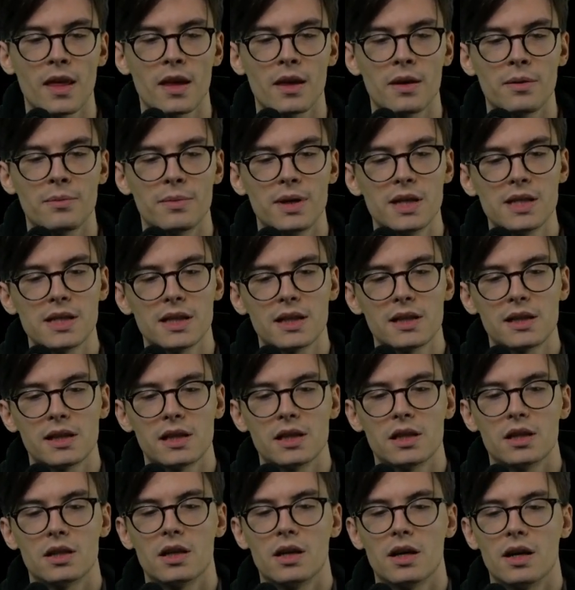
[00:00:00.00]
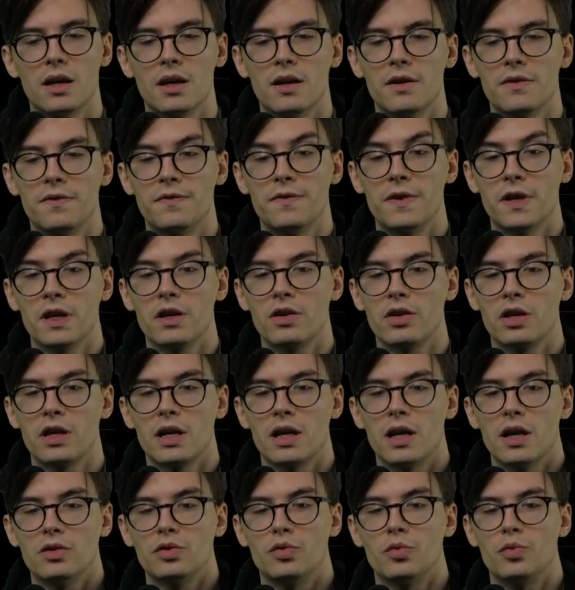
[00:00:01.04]
basically figuring
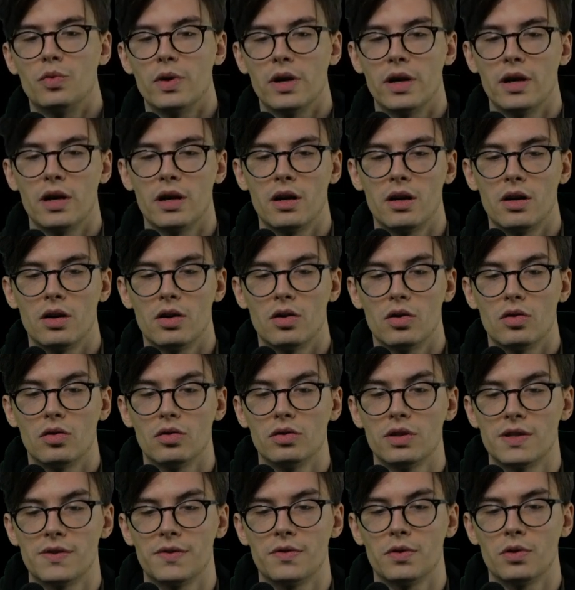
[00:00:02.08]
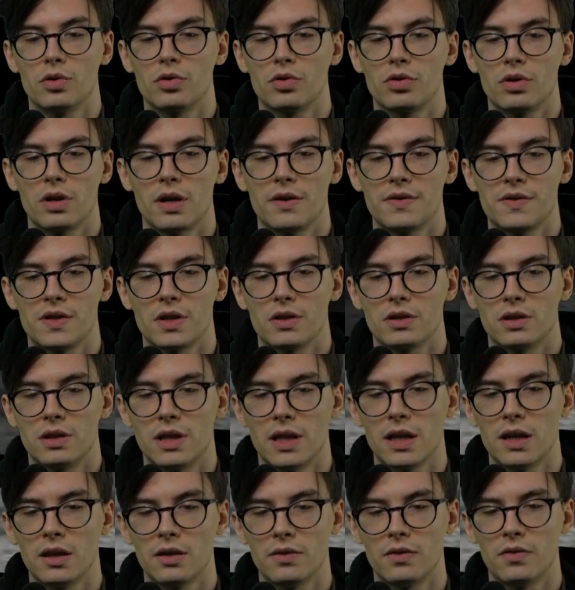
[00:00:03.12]
out where all these photographs are
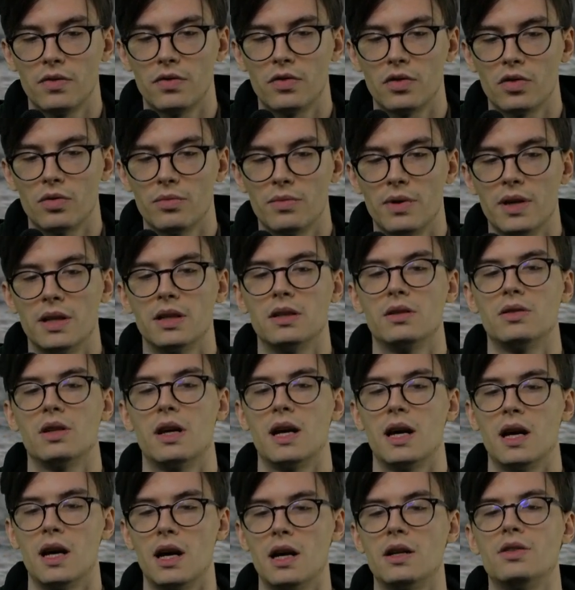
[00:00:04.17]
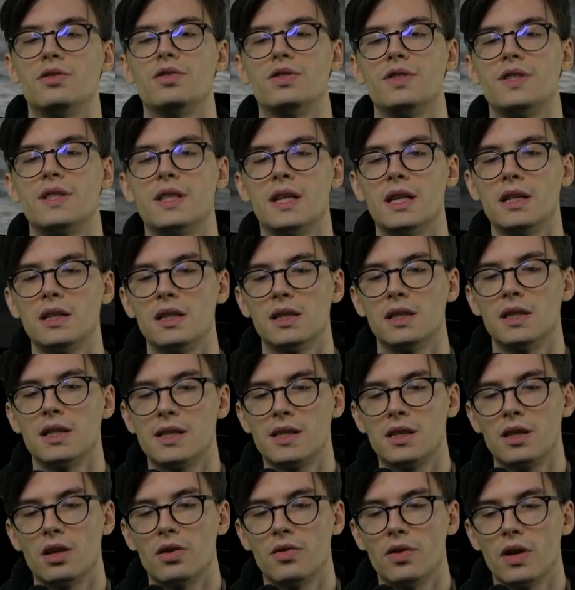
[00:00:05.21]
taken from and understanding this
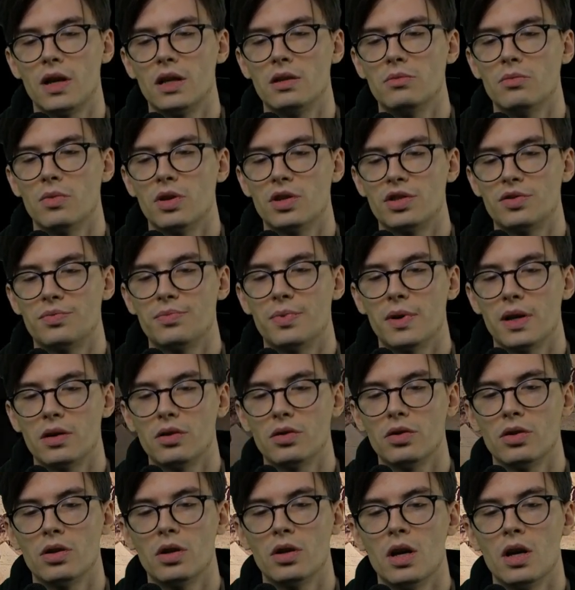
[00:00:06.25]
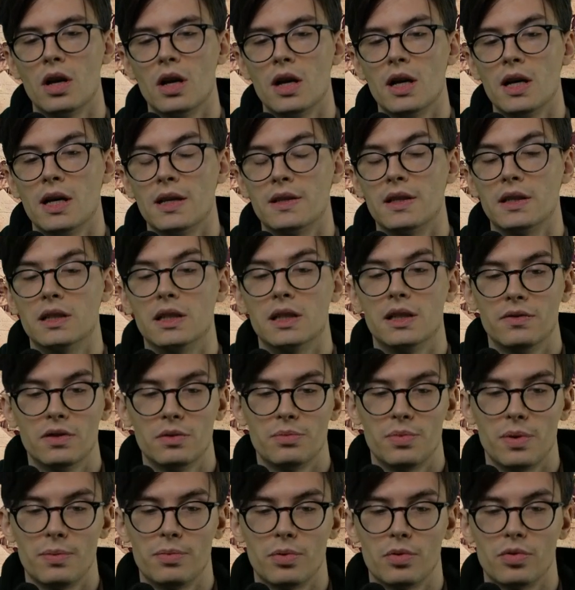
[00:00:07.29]
terrain much better than even
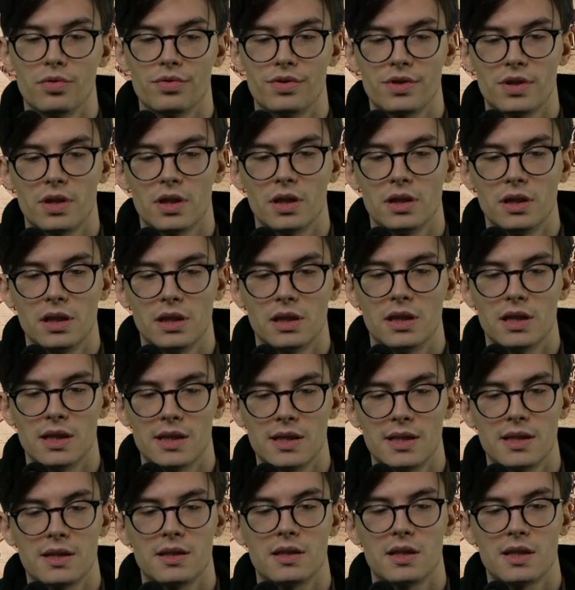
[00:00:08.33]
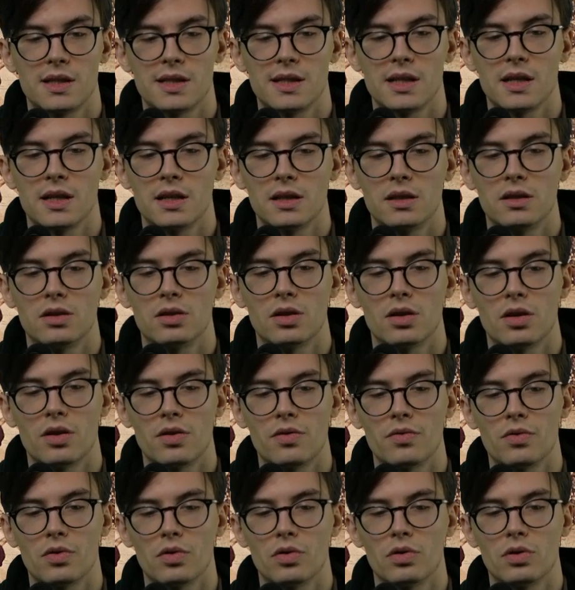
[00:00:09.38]
people who studied this site
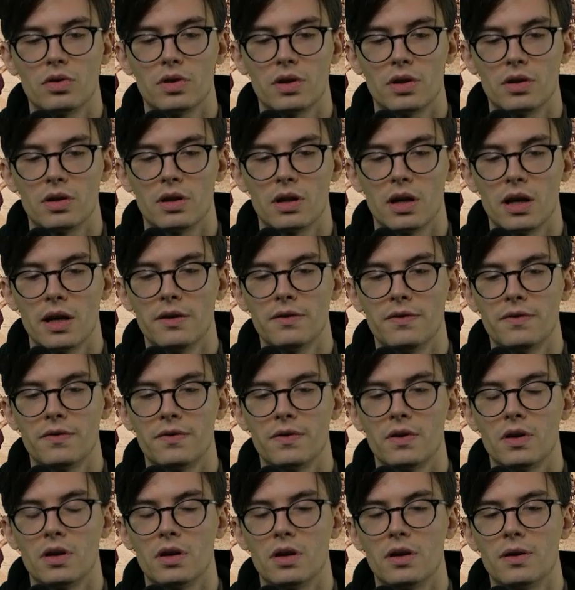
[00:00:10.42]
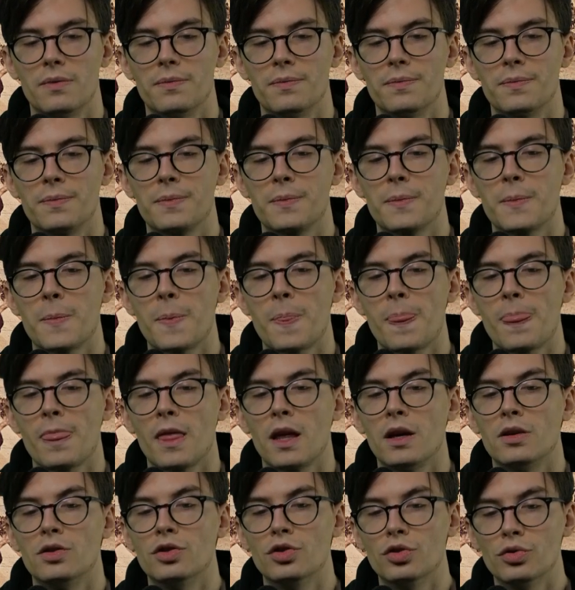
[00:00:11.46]
through all their life
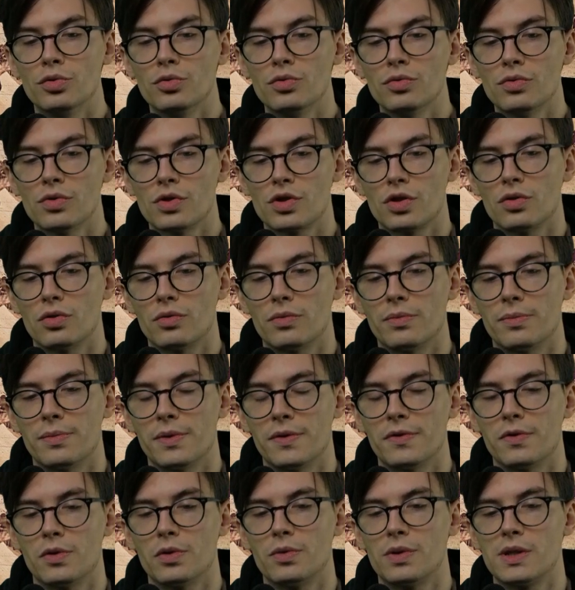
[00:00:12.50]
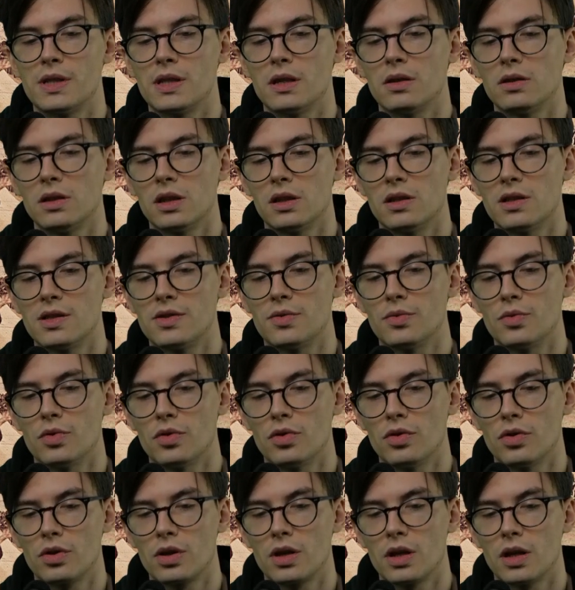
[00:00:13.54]
knew. So before we started this
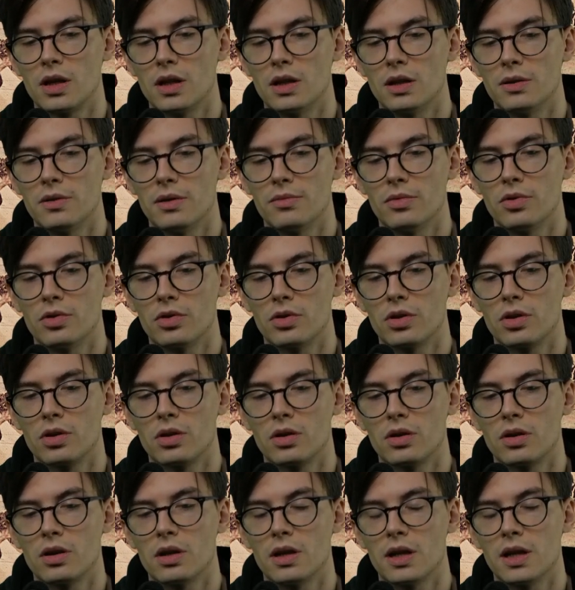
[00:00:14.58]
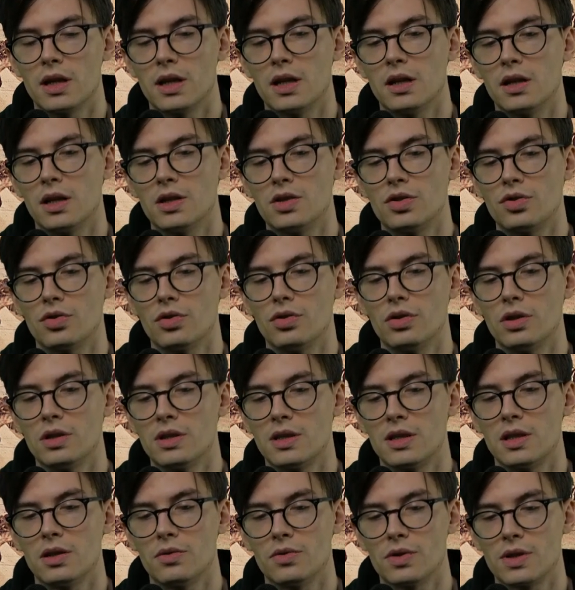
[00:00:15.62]
work among historians,
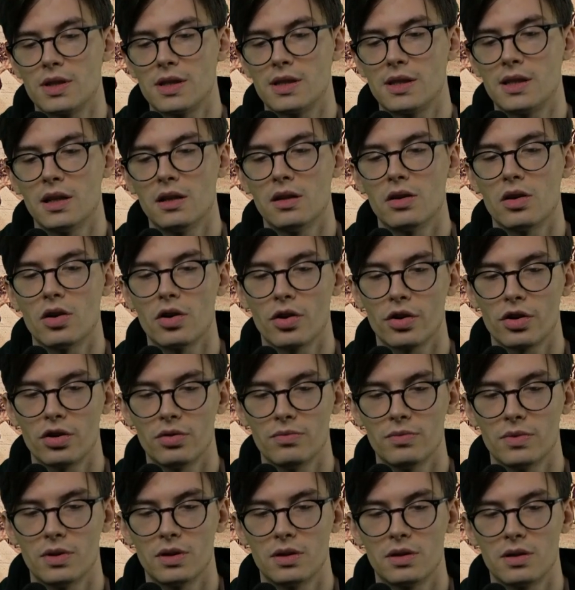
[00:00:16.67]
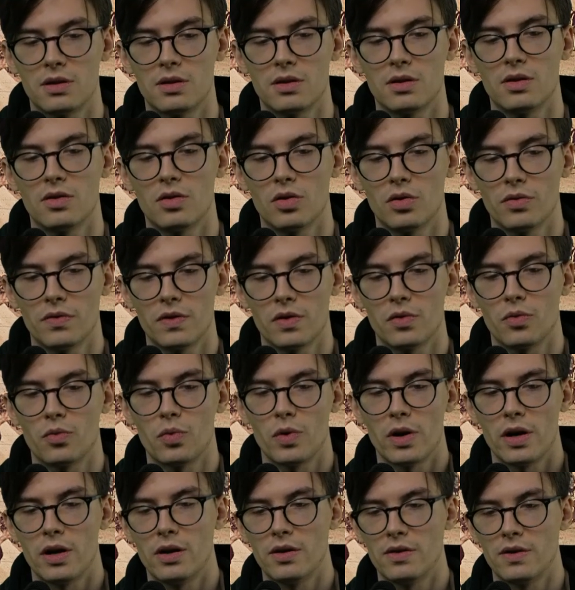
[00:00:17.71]
there was still argument over
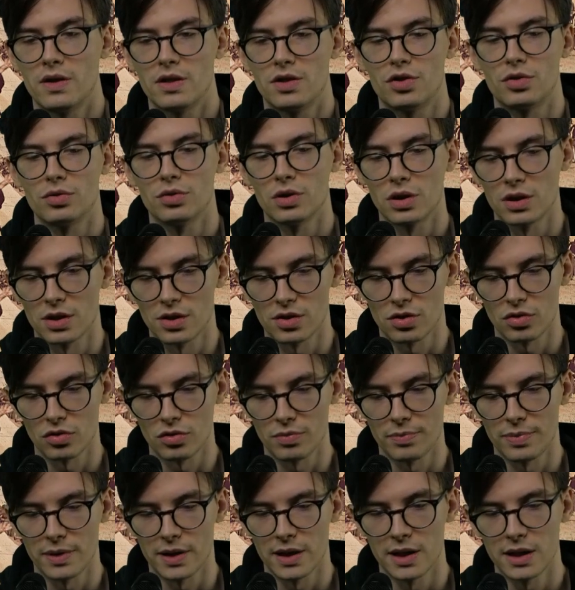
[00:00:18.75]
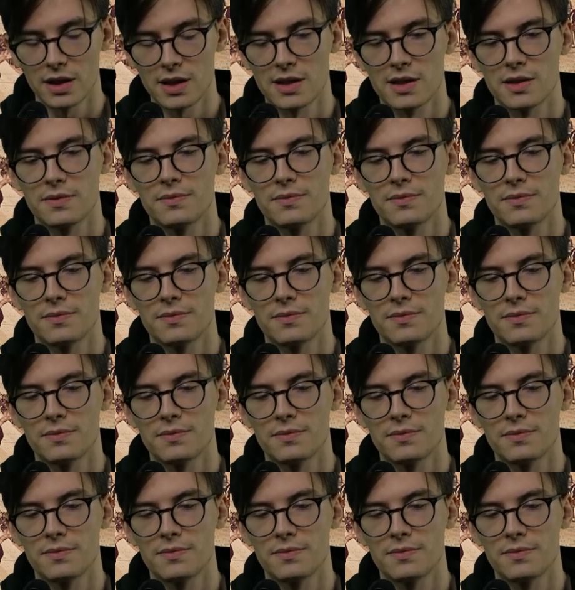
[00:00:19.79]
where these shootings took place,